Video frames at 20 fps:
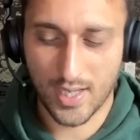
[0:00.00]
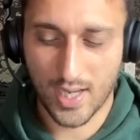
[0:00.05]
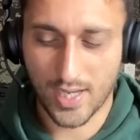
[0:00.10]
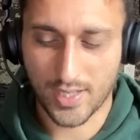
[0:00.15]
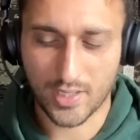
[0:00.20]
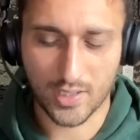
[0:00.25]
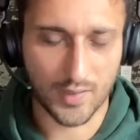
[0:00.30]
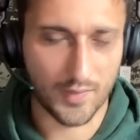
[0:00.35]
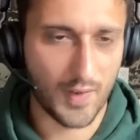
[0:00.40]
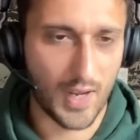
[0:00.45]
I
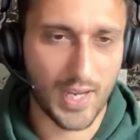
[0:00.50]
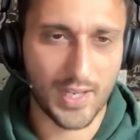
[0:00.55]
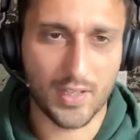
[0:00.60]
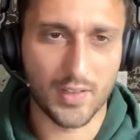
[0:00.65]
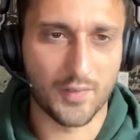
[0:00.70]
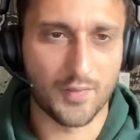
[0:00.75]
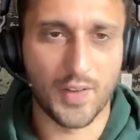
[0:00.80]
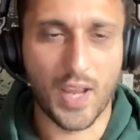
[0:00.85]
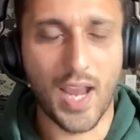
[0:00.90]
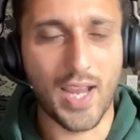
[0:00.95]
could
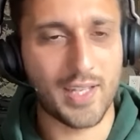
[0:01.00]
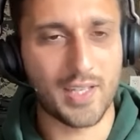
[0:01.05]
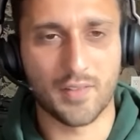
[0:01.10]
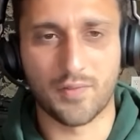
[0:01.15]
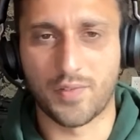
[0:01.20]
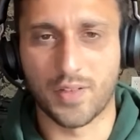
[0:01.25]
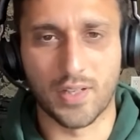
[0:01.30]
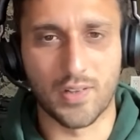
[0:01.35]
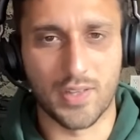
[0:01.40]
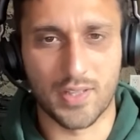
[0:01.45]

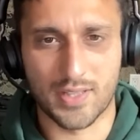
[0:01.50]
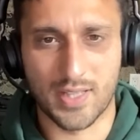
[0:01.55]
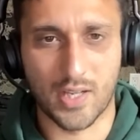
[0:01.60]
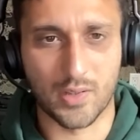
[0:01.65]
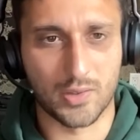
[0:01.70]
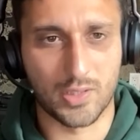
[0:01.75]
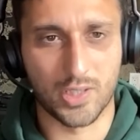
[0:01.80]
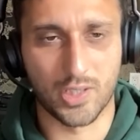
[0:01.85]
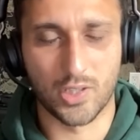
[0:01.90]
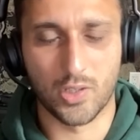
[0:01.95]
figure this
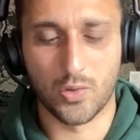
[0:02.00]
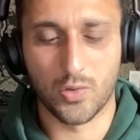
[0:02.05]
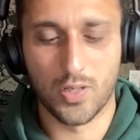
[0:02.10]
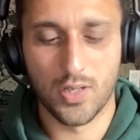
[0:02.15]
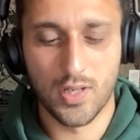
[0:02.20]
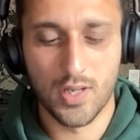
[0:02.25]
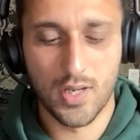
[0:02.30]
out too."